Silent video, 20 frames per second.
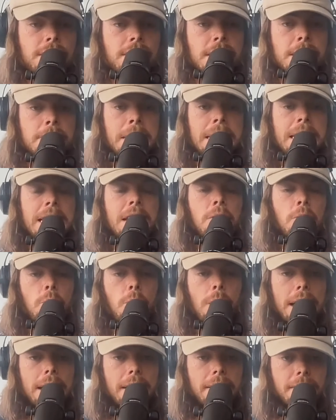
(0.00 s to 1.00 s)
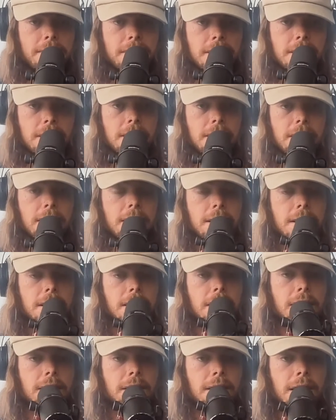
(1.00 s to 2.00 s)
just been in waves.
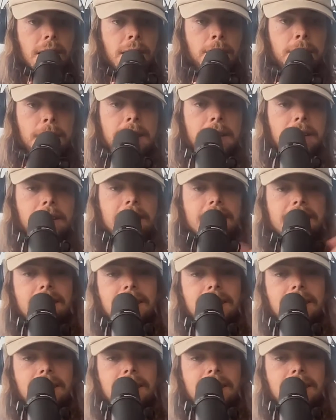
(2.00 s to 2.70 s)
I'll be in this